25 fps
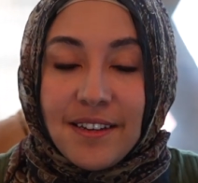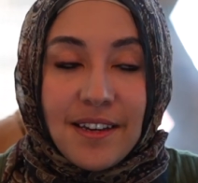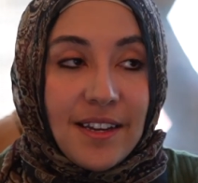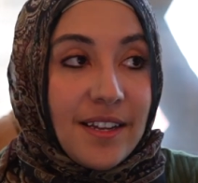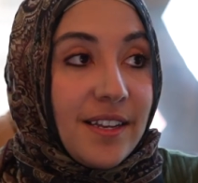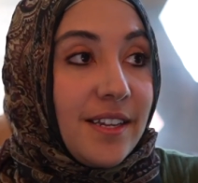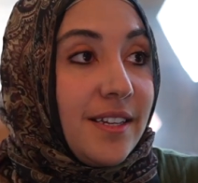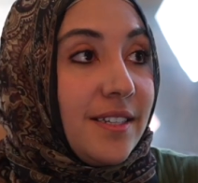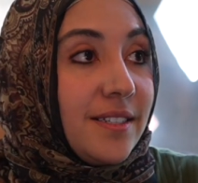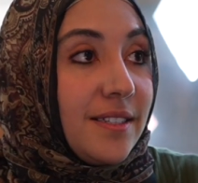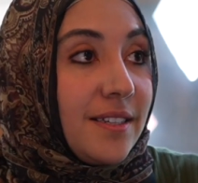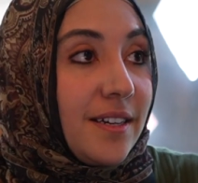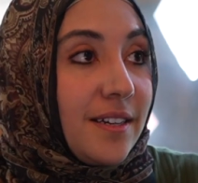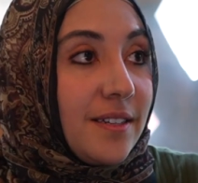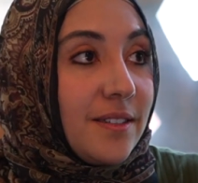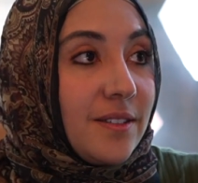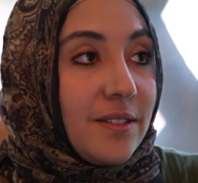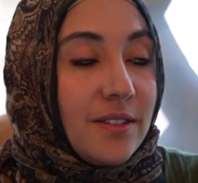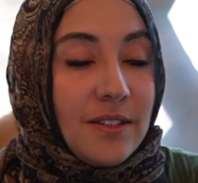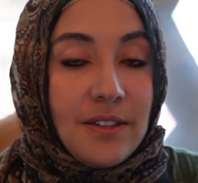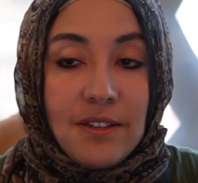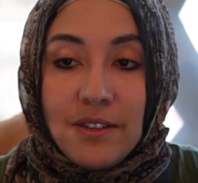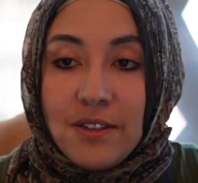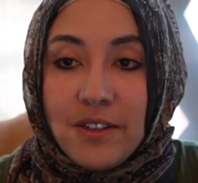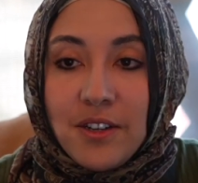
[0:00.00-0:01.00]
and He
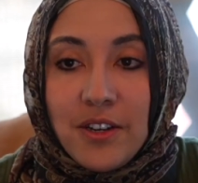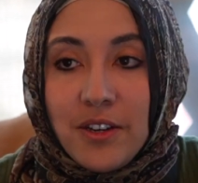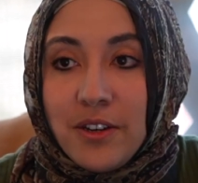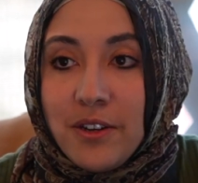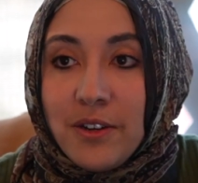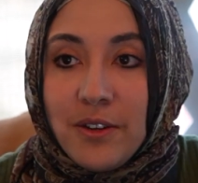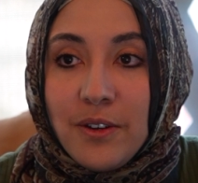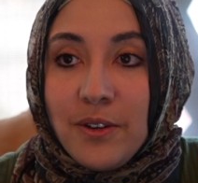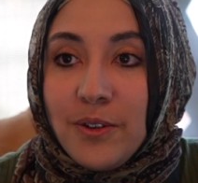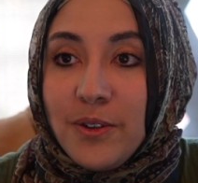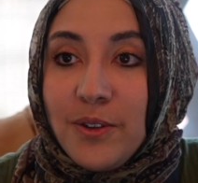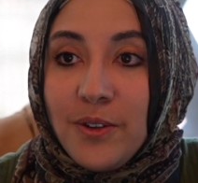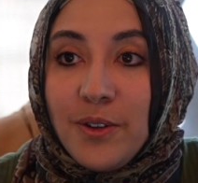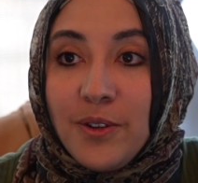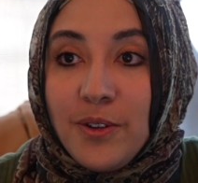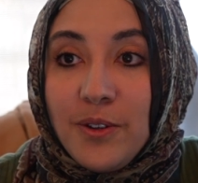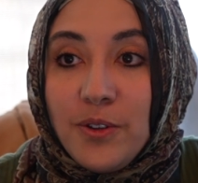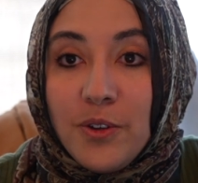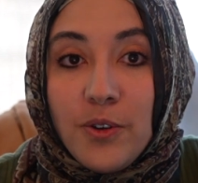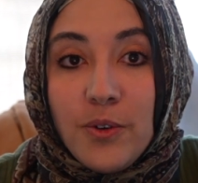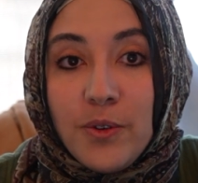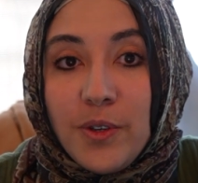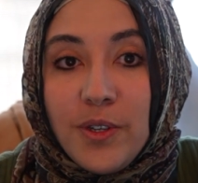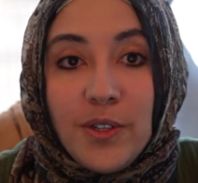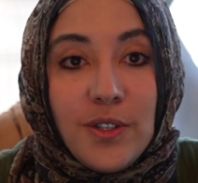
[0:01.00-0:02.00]
says,
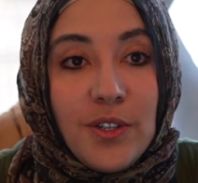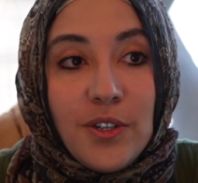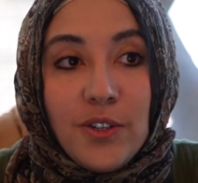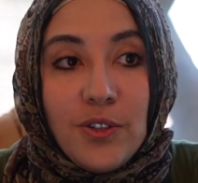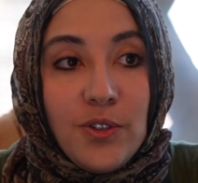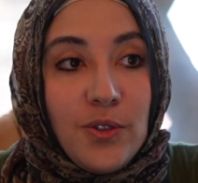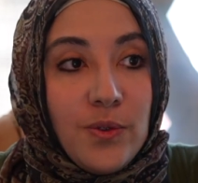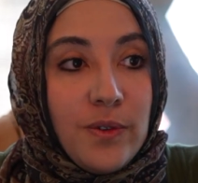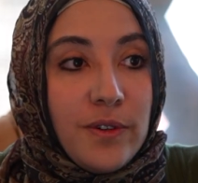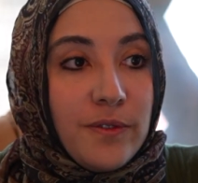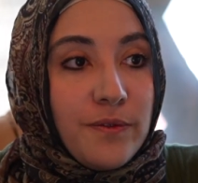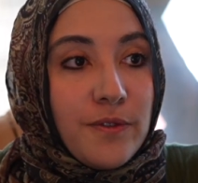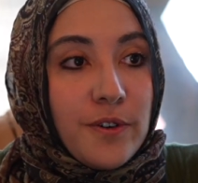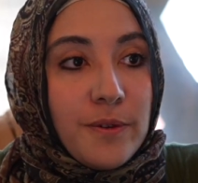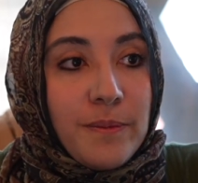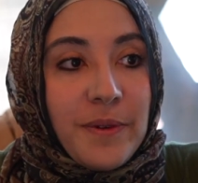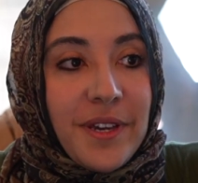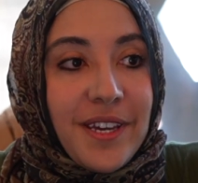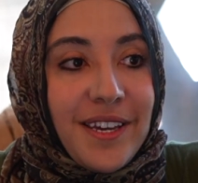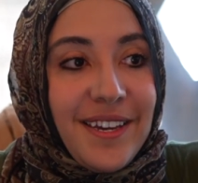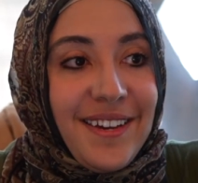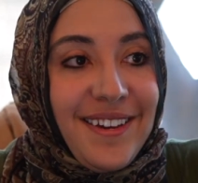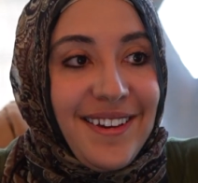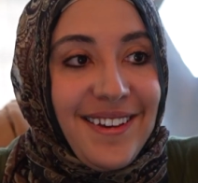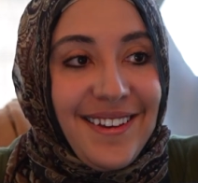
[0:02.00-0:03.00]
no, you didn't do it for
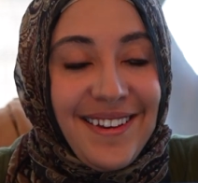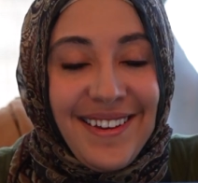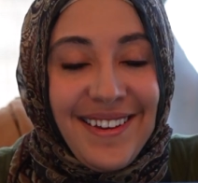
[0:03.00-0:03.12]
me.